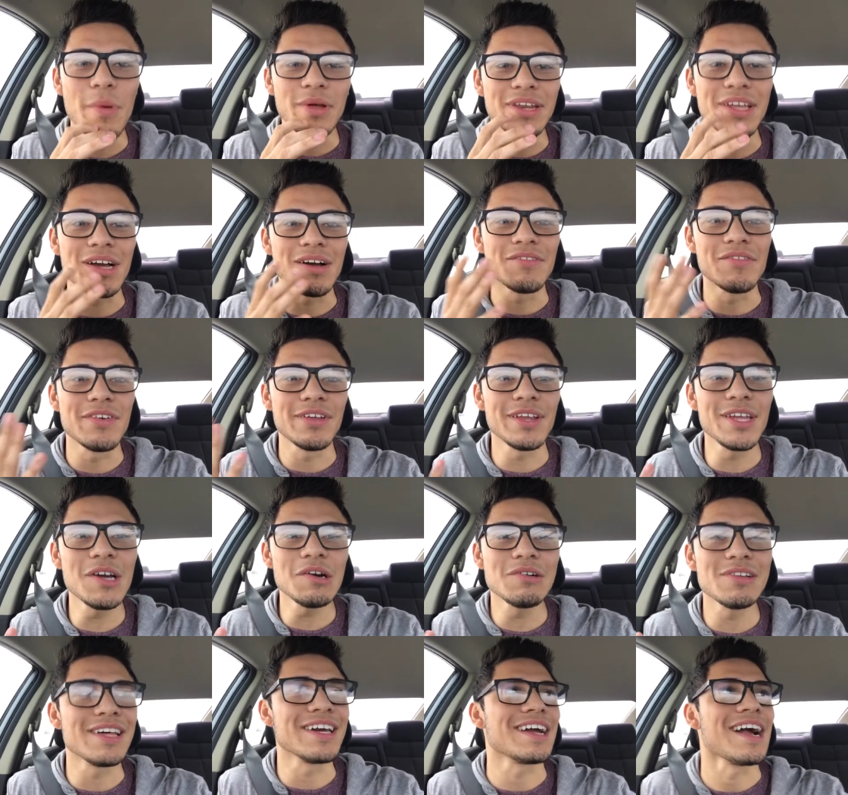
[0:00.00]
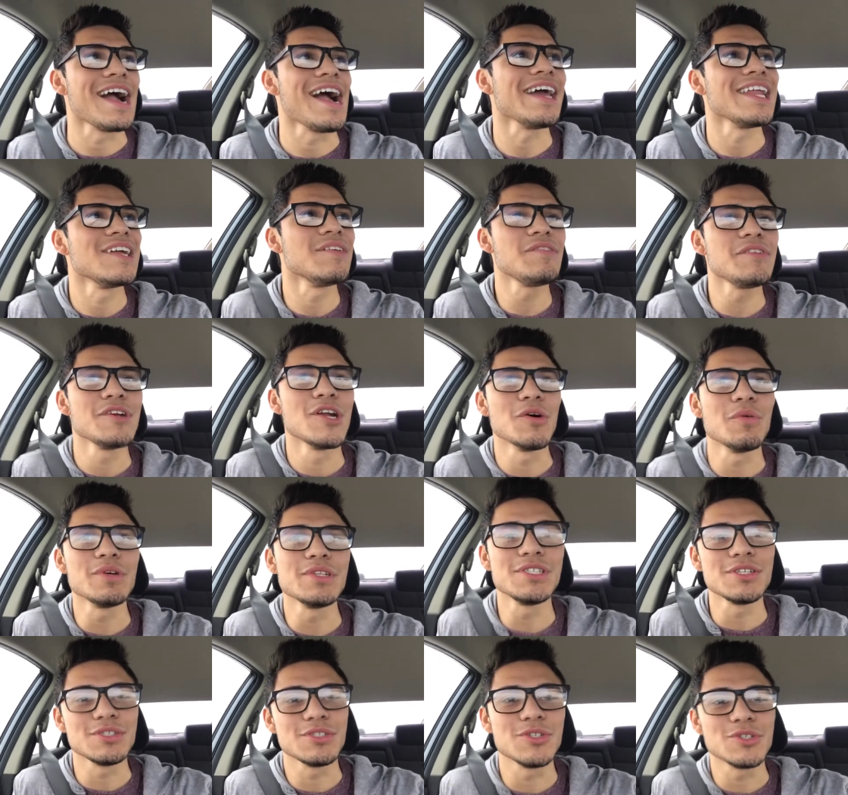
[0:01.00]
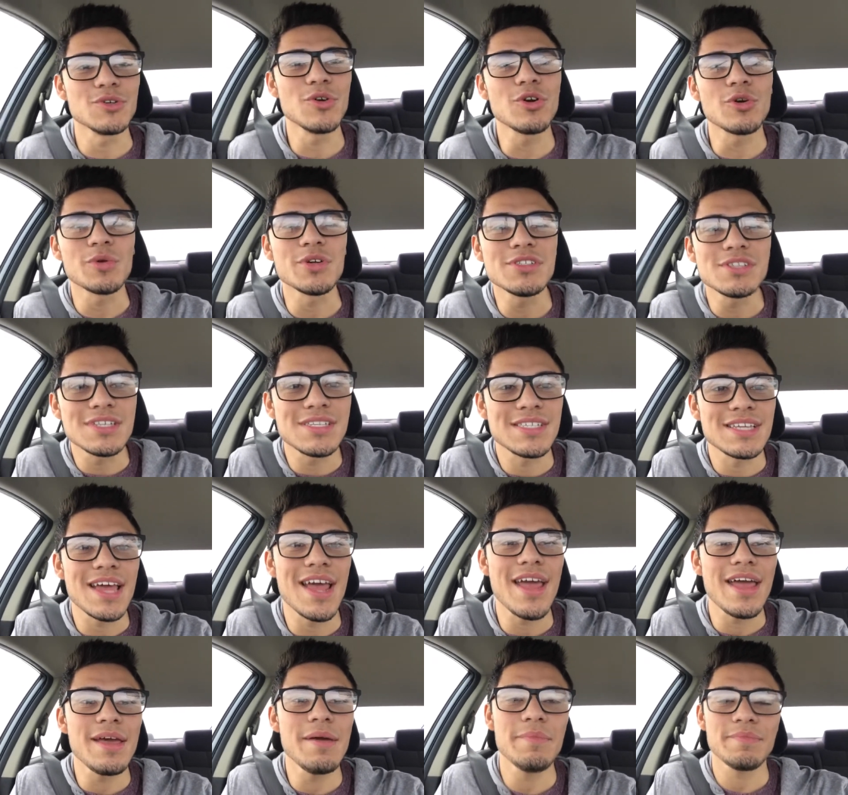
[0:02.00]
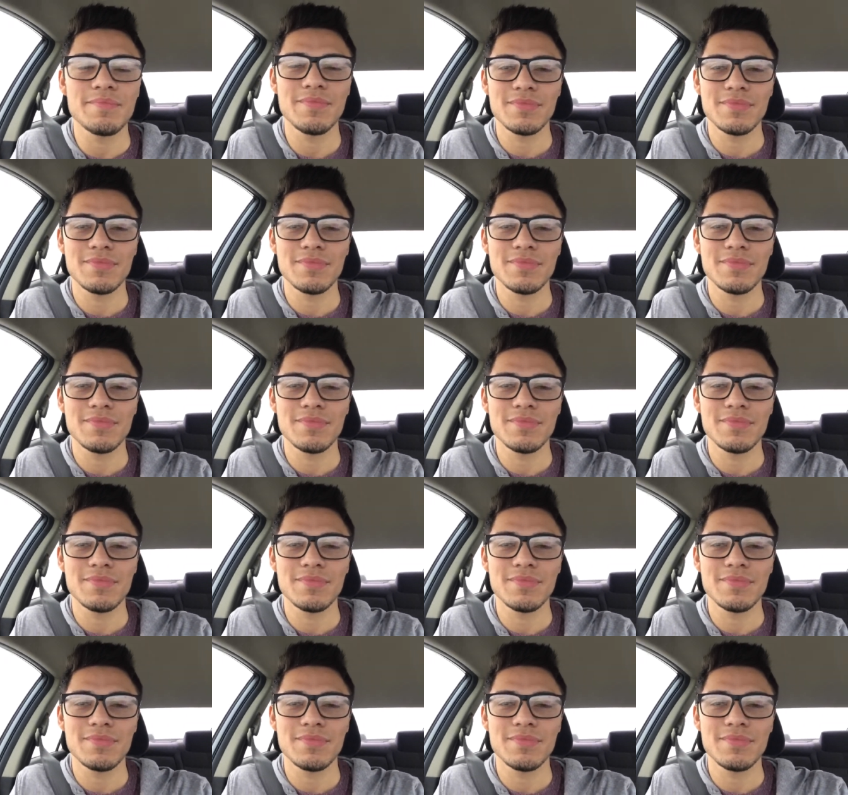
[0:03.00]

sending a video, like, I never know what to do or what to say.